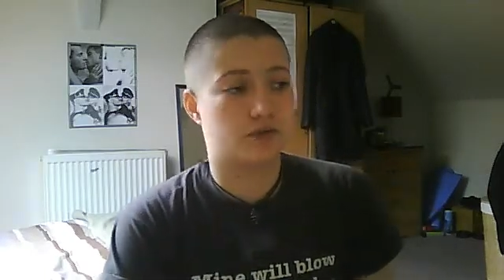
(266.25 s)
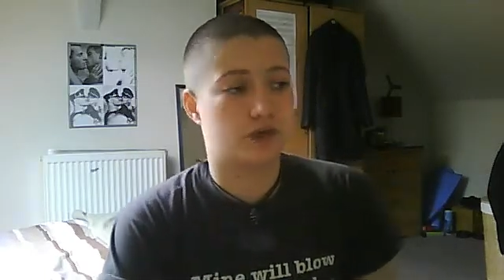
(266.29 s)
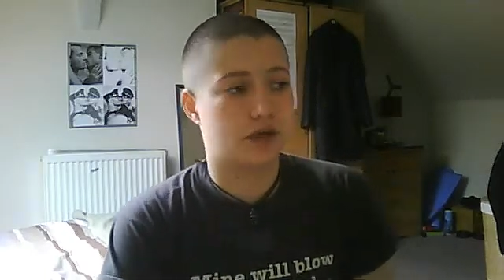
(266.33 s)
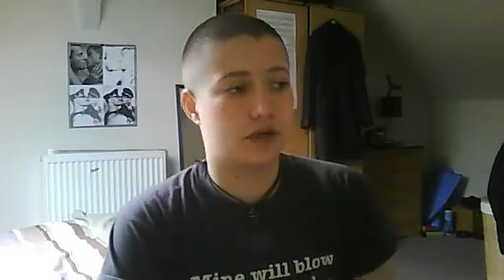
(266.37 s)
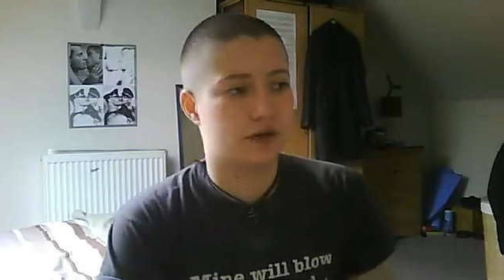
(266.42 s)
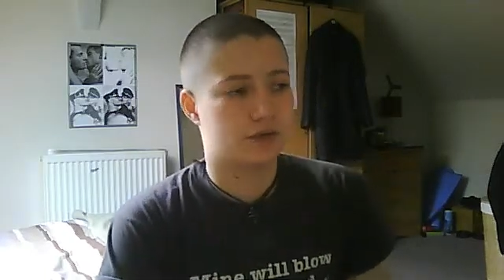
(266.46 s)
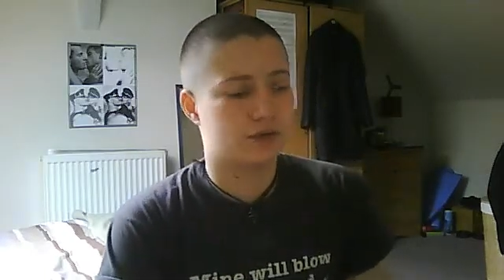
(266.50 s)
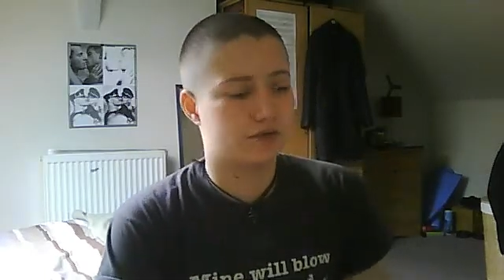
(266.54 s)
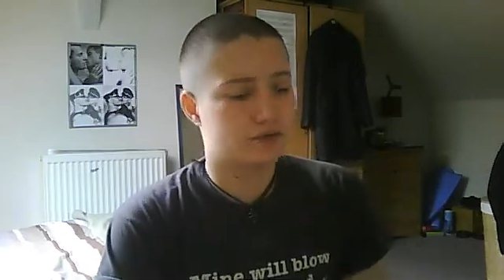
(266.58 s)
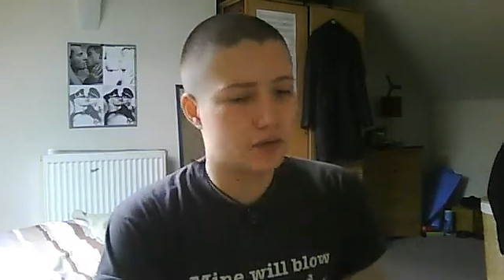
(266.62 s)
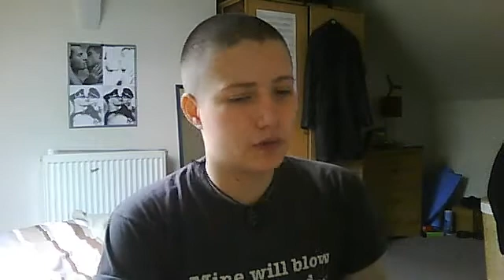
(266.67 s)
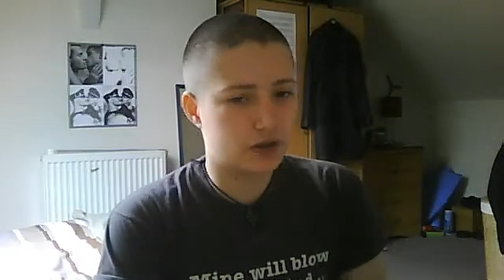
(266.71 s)

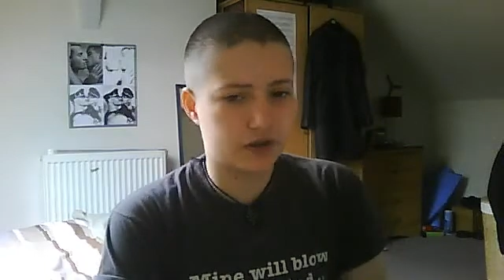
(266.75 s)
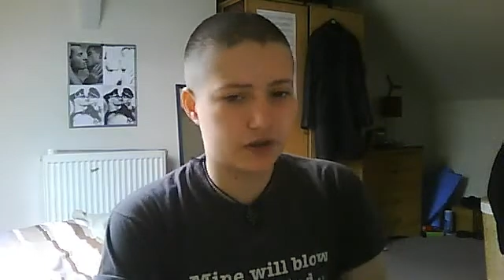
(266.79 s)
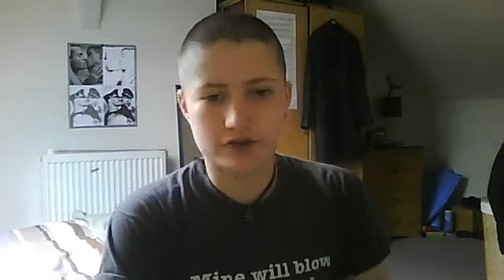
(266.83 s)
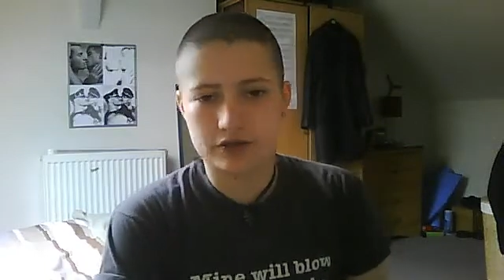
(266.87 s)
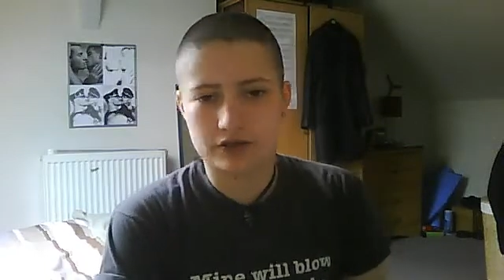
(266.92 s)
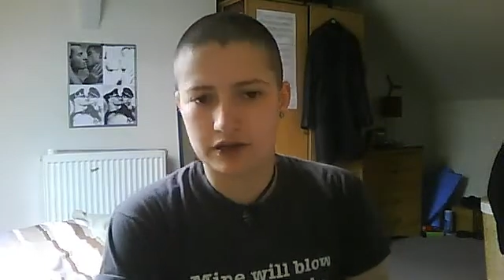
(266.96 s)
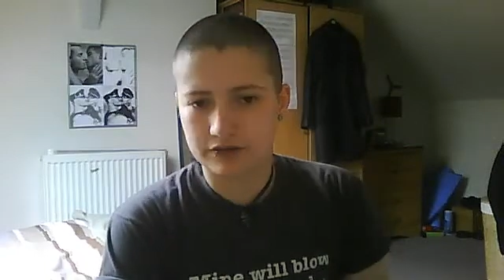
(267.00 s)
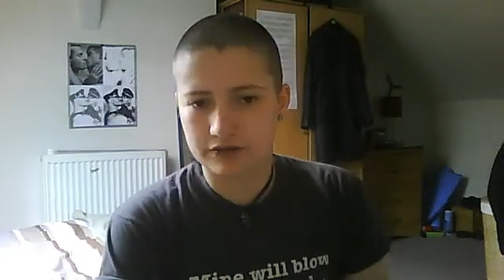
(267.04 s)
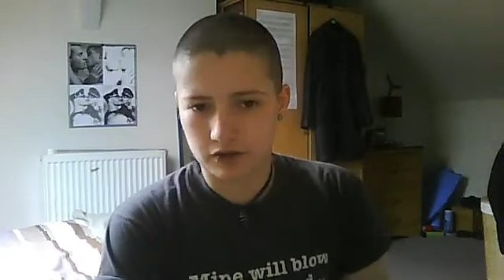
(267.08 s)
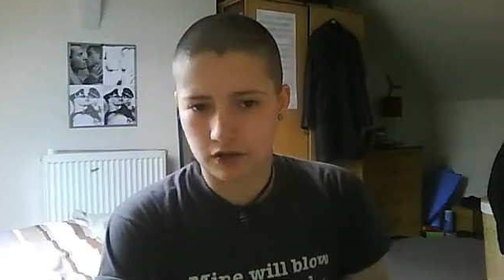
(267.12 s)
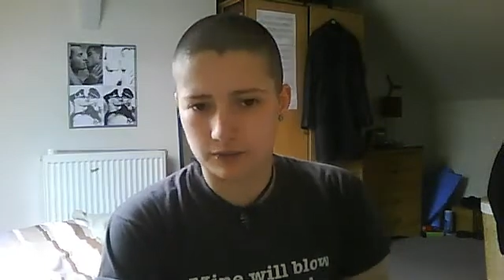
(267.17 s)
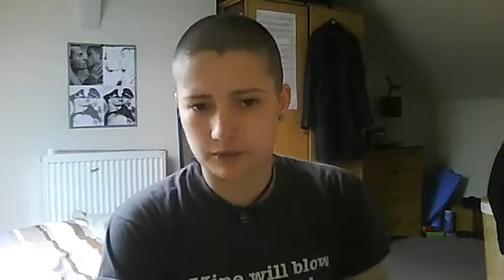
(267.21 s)
in a much
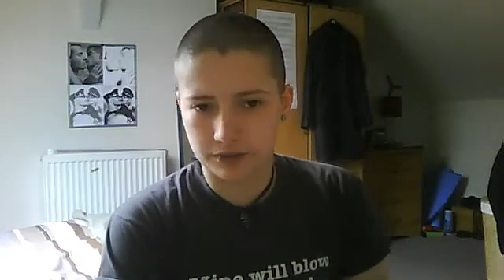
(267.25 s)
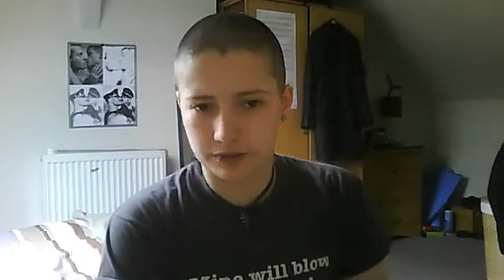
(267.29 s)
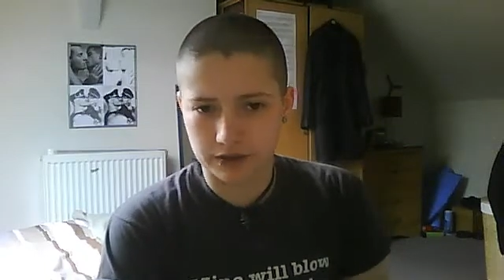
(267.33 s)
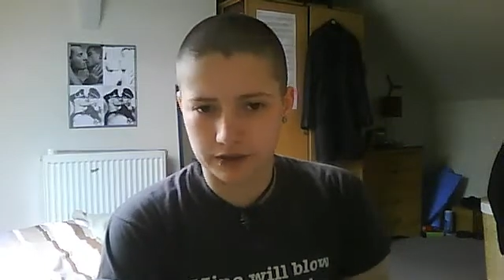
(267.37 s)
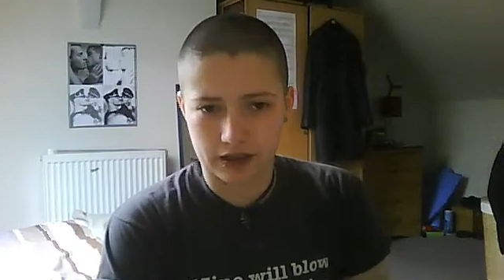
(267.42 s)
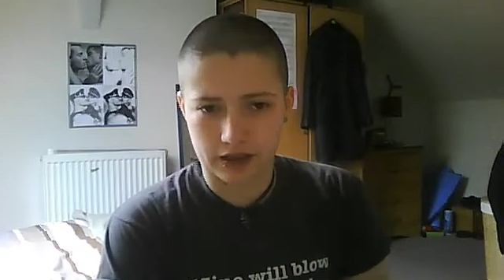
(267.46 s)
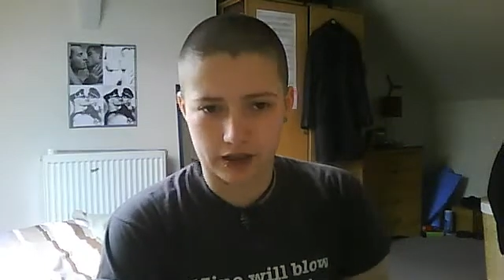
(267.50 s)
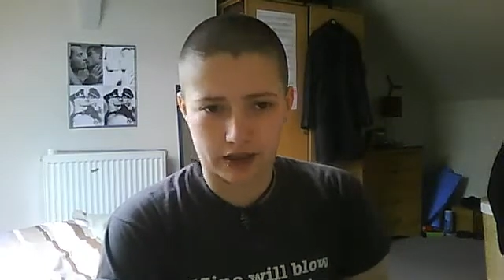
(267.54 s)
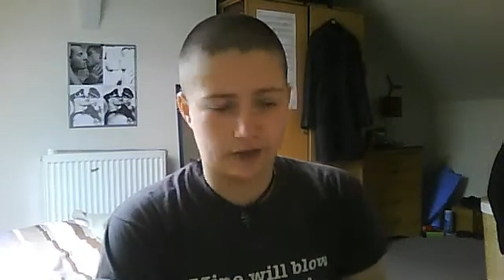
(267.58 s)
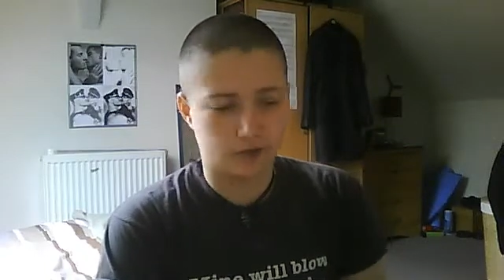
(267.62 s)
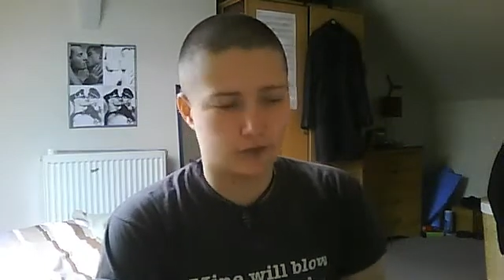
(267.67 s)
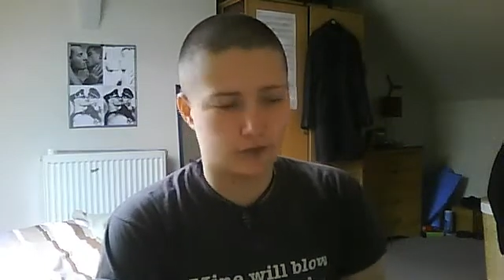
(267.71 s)
less
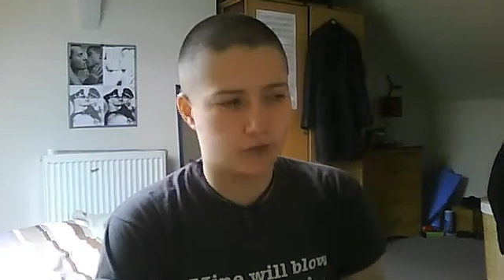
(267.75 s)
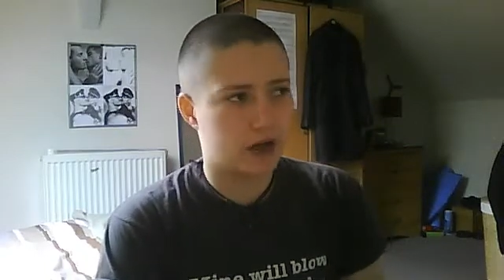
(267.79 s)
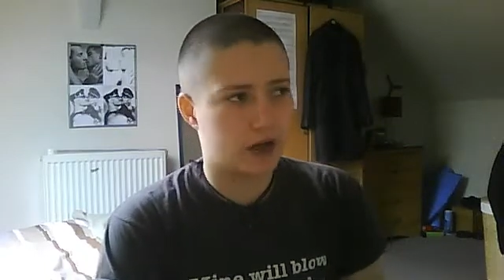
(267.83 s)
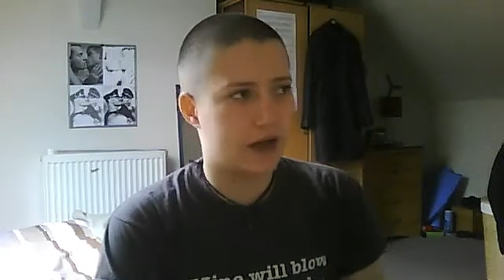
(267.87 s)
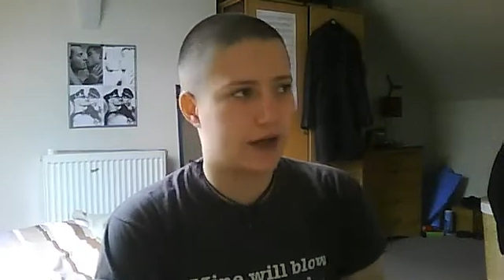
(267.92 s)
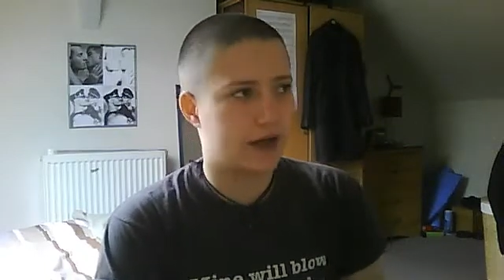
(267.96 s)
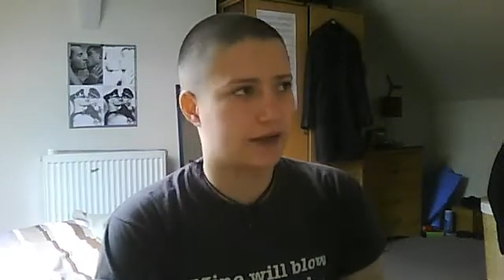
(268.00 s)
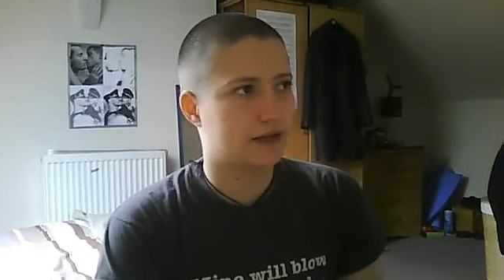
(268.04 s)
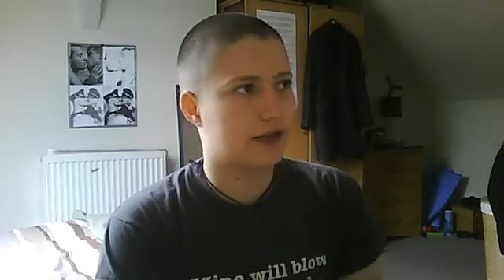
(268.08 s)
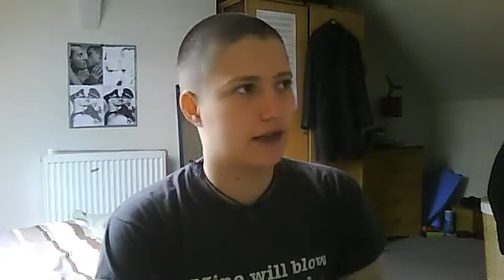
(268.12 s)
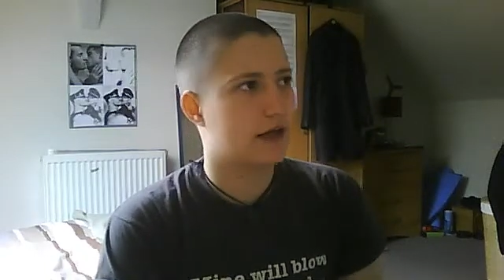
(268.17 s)
complicated way.